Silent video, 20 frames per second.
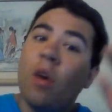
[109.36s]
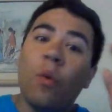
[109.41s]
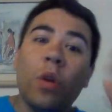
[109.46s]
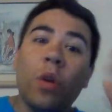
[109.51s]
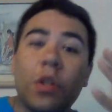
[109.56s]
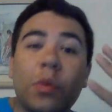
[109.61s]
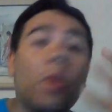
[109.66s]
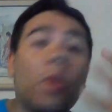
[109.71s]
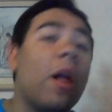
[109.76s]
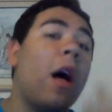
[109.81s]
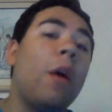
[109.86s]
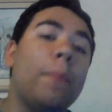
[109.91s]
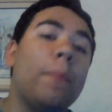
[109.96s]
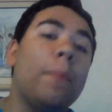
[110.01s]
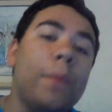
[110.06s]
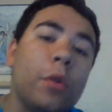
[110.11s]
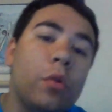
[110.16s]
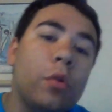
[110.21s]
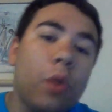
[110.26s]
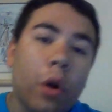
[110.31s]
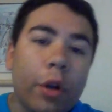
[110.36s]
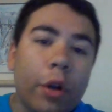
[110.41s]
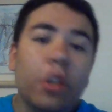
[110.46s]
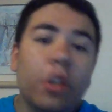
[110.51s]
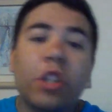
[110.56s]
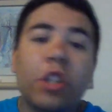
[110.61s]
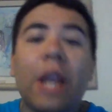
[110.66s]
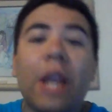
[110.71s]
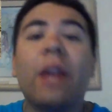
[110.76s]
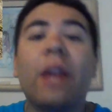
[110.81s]
which will help you grow your
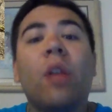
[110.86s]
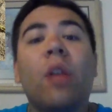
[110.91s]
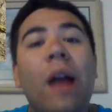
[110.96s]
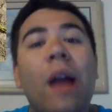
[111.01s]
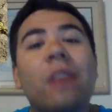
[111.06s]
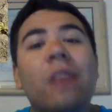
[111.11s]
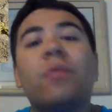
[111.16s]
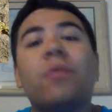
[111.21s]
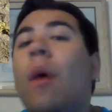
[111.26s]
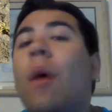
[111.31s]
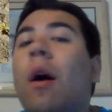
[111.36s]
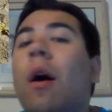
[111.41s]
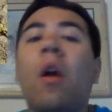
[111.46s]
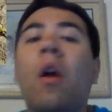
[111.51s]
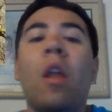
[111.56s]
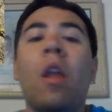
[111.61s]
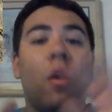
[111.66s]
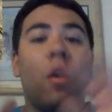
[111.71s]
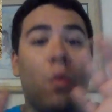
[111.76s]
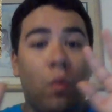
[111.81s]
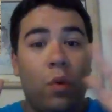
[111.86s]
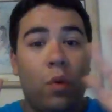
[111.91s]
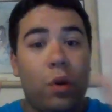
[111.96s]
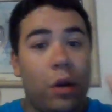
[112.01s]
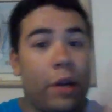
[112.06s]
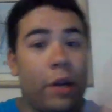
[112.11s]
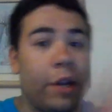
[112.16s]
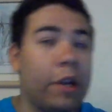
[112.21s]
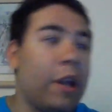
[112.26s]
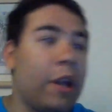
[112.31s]
channel as well.
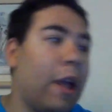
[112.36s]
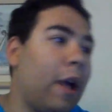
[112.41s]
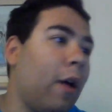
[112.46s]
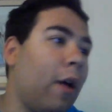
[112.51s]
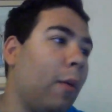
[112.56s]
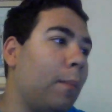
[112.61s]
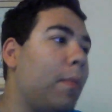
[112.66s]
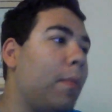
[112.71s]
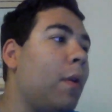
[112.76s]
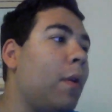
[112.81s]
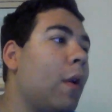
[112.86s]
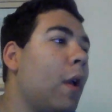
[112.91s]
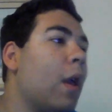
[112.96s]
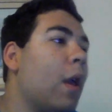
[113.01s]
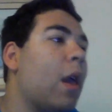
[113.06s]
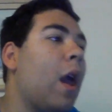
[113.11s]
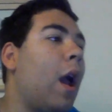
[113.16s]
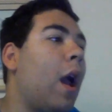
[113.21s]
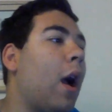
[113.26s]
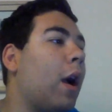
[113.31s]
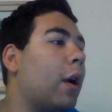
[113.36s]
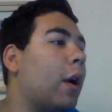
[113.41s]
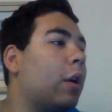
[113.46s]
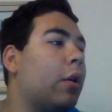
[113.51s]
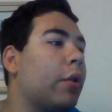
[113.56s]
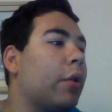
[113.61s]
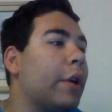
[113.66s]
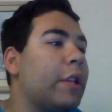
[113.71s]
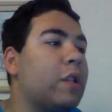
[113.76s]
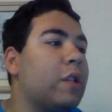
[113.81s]
We're here to help. Uh,
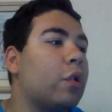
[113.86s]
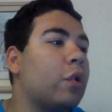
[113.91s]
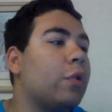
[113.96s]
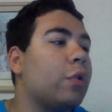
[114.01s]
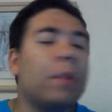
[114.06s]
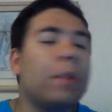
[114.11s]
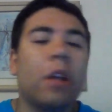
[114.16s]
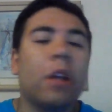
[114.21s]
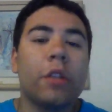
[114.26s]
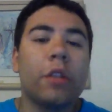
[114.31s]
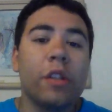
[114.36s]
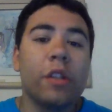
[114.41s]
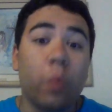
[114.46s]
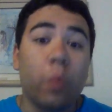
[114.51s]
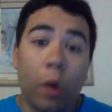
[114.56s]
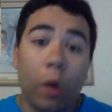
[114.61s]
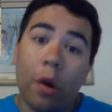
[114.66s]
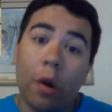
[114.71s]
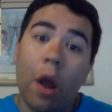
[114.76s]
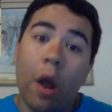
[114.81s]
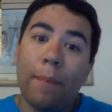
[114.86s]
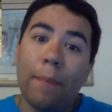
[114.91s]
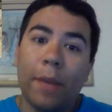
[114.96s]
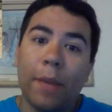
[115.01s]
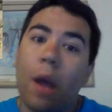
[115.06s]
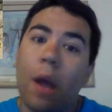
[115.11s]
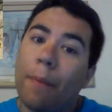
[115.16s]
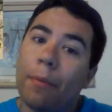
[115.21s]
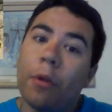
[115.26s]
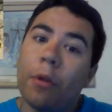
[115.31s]
Green Soldier Productions will not
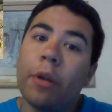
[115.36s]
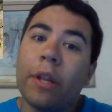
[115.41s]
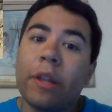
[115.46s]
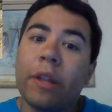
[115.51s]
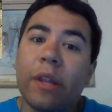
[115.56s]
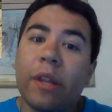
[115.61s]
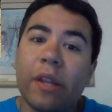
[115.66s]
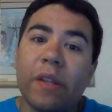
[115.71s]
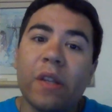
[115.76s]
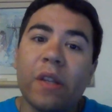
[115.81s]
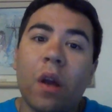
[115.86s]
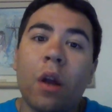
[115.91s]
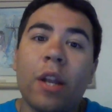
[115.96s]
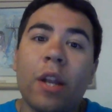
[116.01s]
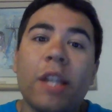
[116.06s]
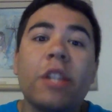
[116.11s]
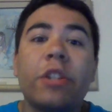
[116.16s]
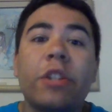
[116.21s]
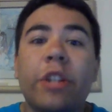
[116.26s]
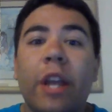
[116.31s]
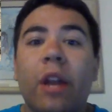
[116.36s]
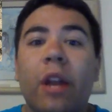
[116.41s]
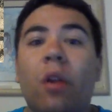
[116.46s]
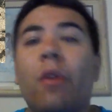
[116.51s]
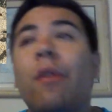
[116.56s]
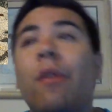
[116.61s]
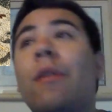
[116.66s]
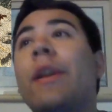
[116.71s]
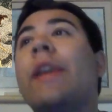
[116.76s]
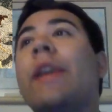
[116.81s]
be uploading this on his
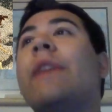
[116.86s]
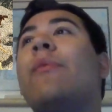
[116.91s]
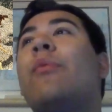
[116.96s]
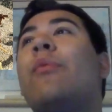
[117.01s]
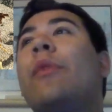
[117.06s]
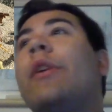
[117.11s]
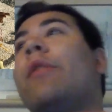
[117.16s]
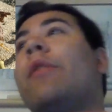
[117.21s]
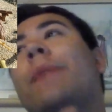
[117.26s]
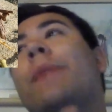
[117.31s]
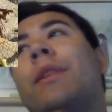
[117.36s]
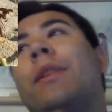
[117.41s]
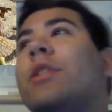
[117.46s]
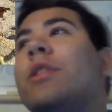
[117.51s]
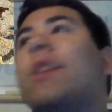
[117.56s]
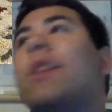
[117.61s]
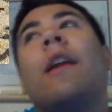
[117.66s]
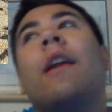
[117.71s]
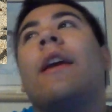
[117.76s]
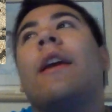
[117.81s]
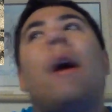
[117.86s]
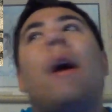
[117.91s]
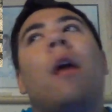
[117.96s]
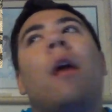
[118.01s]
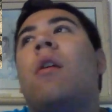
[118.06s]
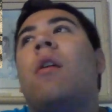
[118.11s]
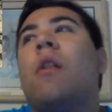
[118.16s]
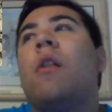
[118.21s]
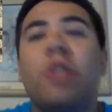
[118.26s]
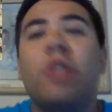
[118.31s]
channel. He will be shouting out
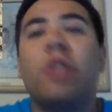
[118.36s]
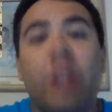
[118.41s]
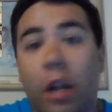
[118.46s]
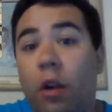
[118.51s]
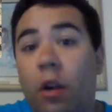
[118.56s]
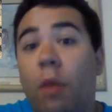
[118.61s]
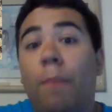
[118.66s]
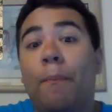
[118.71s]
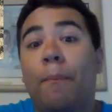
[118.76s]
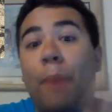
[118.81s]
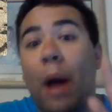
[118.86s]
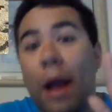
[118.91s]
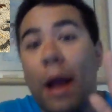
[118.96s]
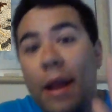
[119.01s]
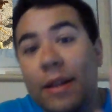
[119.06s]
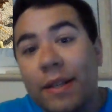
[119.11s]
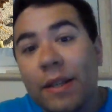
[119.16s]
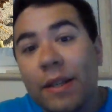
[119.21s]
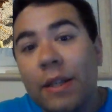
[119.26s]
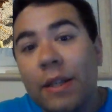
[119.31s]
on his channel, but